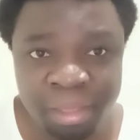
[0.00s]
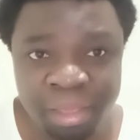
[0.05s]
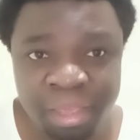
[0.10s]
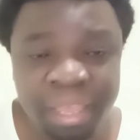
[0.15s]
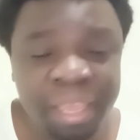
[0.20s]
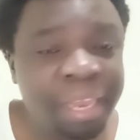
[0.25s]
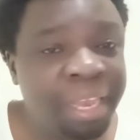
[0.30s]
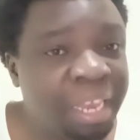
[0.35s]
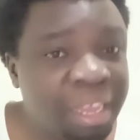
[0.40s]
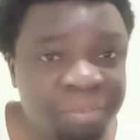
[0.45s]

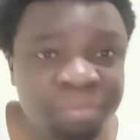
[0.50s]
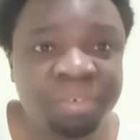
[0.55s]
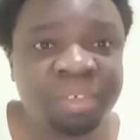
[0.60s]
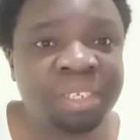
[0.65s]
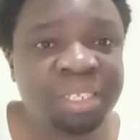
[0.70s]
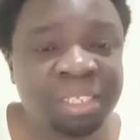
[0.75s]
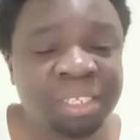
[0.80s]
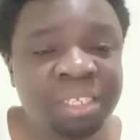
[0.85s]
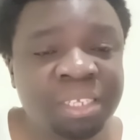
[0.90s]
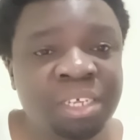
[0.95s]
He
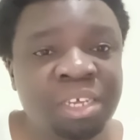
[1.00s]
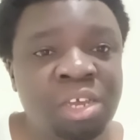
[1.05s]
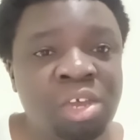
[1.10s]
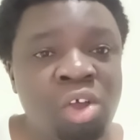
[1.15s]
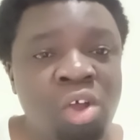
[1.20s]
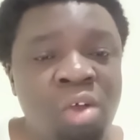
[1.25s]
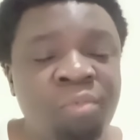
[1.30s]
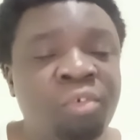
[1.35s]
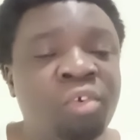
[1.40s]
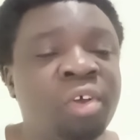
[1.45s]
left.
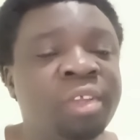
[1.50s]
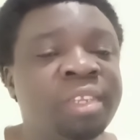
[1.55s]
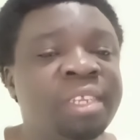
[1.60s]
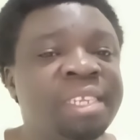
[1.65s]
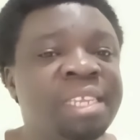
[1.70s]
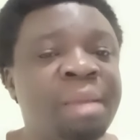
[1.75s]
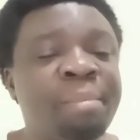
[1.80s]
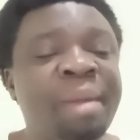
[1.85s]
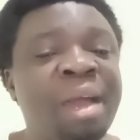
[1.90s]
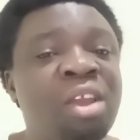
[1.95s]
Of course, he's
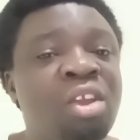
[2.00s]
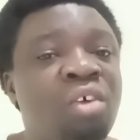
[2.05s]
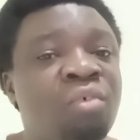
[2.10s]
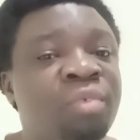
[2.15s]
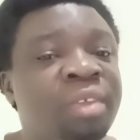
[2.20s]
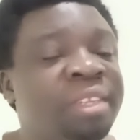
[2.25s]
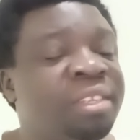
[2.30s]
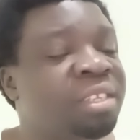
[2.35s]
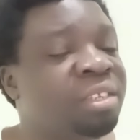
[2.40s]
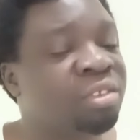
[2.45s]
a man of
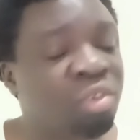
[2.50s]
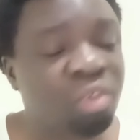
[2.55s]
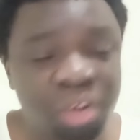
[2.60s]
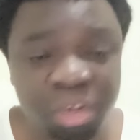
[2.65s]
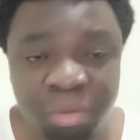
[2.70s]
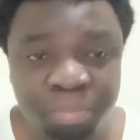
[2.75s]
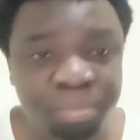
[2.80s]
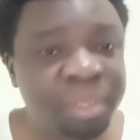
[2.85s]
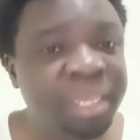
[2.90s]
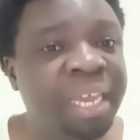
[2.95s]
his
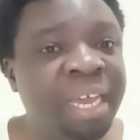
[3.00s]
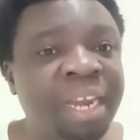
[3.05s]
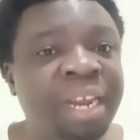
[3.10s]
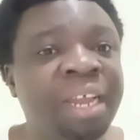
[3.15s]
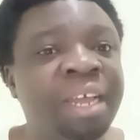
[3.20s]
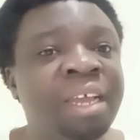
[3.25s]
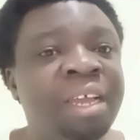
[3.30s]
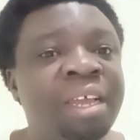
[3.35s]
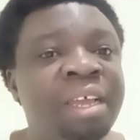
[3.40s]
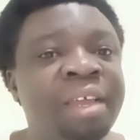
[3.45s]
own
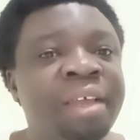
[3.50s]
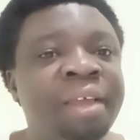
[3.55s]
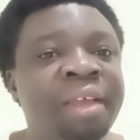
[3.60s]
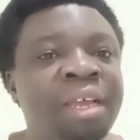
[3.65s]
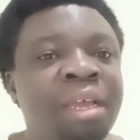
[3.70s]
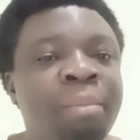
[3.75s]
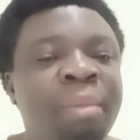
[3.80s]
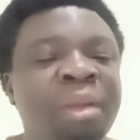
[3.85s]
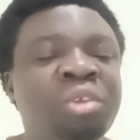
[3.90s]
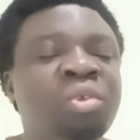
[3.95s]
PR,
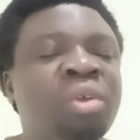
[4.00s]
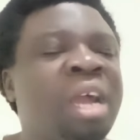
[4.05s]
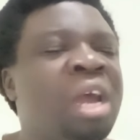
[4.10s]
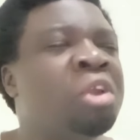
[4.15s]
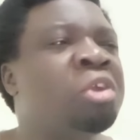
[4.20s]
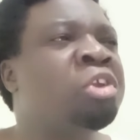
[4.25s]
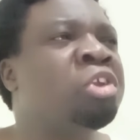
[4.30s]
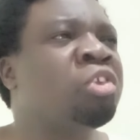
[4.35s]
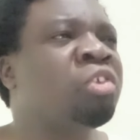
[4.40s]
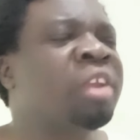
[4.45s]
but you
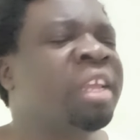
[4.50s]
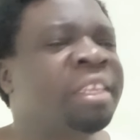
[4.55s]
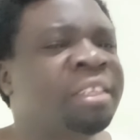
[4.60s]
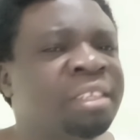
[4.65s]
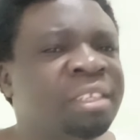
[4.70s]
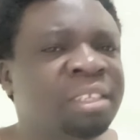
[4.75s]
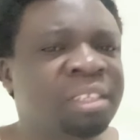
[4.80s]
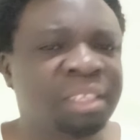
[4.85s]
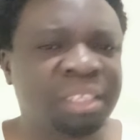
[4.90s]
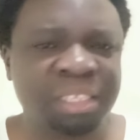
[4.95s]
cannot
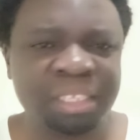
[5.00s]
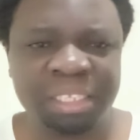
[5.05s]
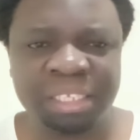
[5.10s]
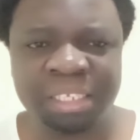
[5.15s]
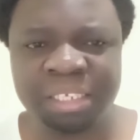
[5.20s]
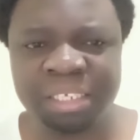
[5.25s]
trace